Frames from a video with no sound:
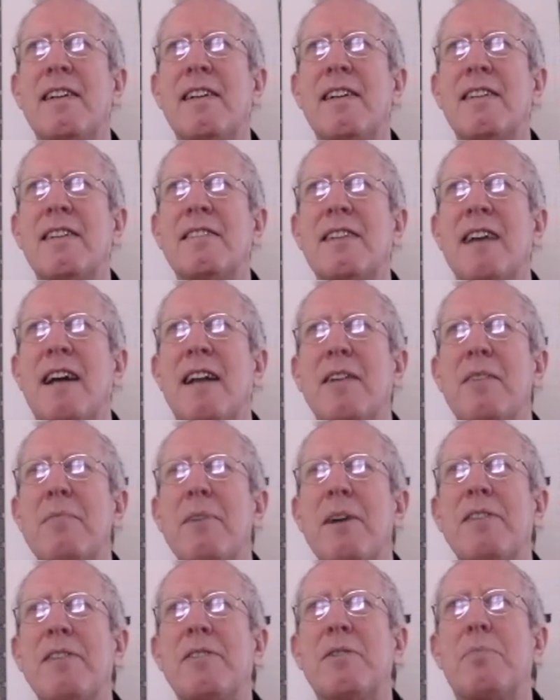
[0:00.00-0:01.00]
its
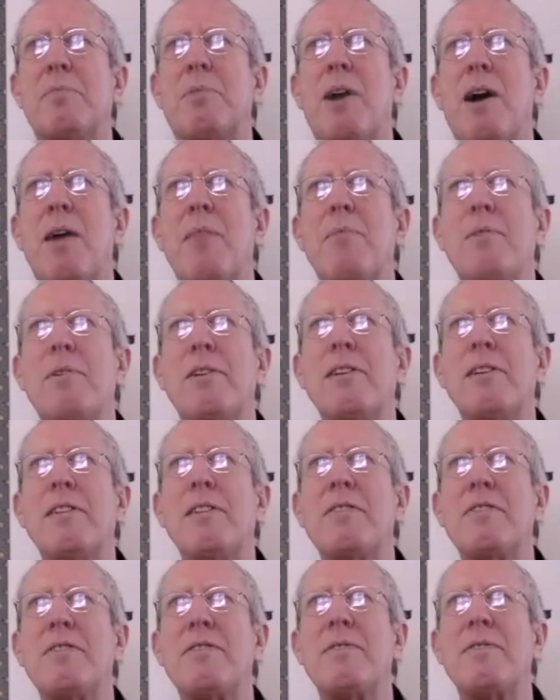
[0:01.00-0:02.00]
elemental
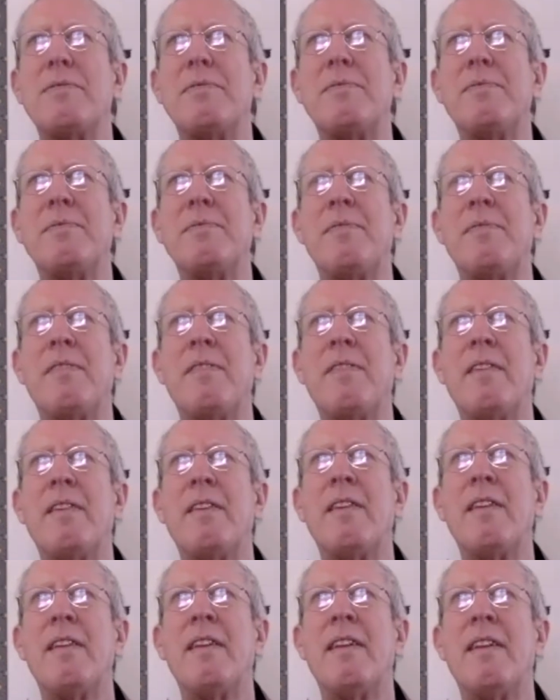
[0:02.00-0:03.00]
properties,
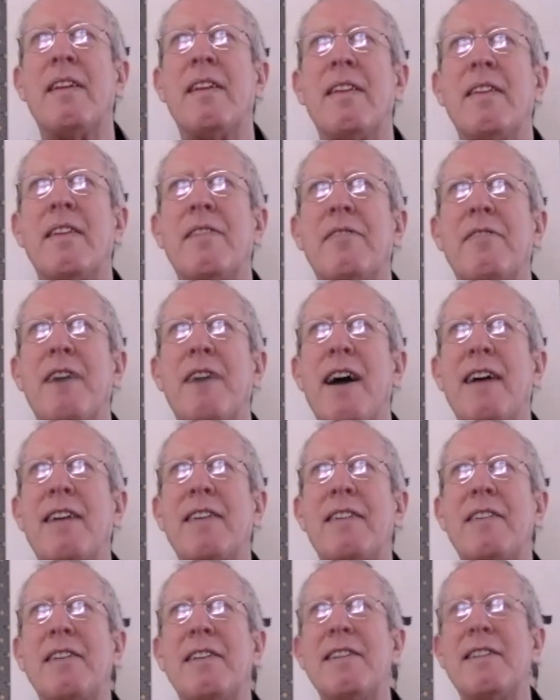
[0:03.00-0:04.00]
the fact
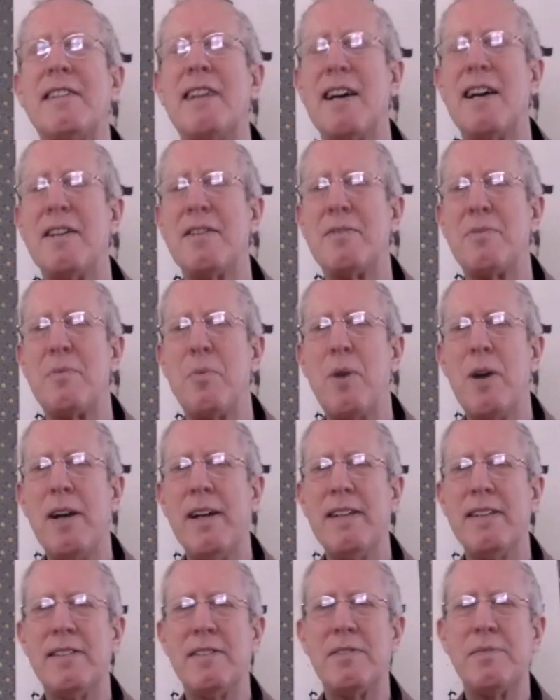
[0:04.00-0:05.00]
that it has
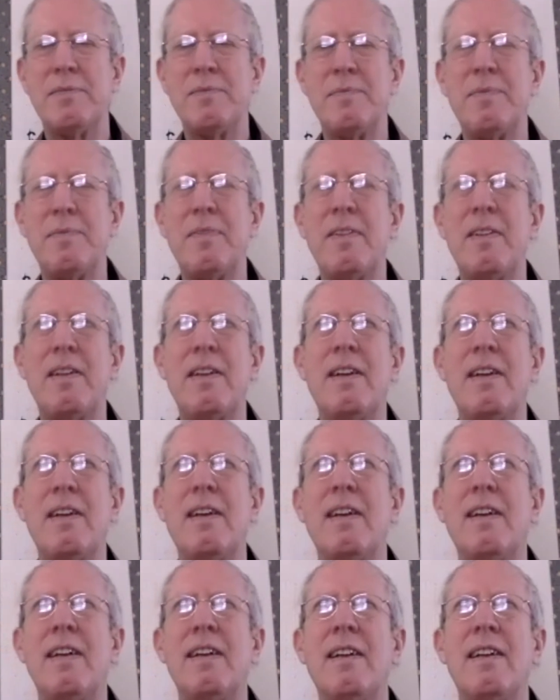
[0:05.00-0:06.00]
weight,
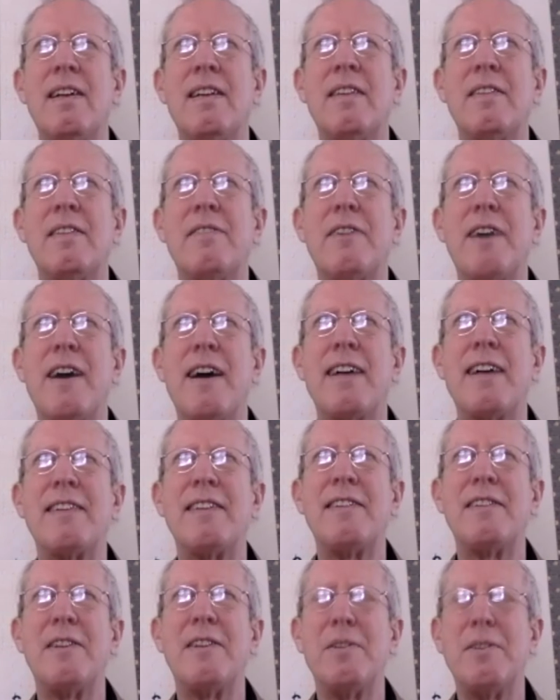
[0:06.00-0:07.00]
the fact
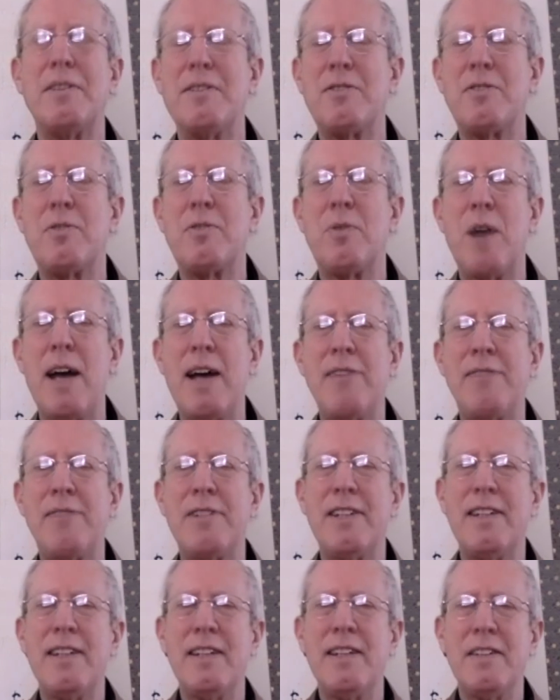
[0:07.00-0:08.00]
that there is
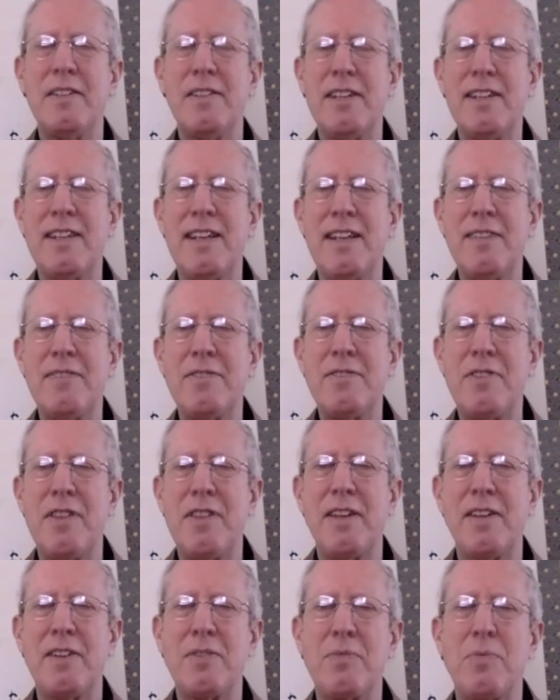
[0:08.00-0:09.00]
gravity that gives
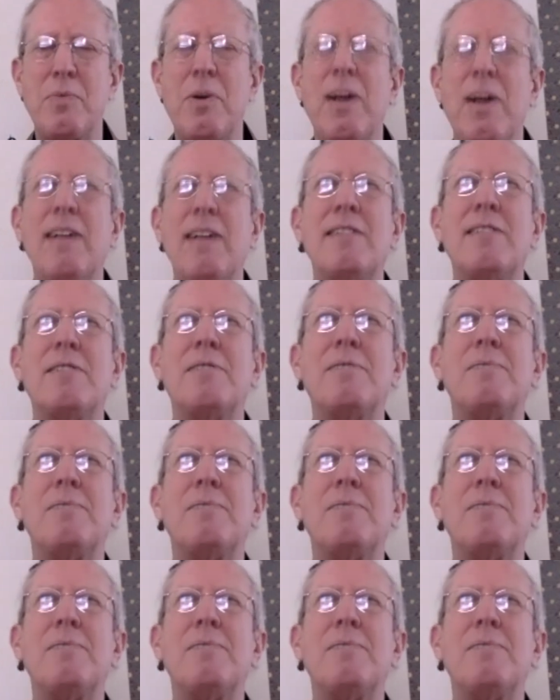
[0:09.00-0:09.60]
things weight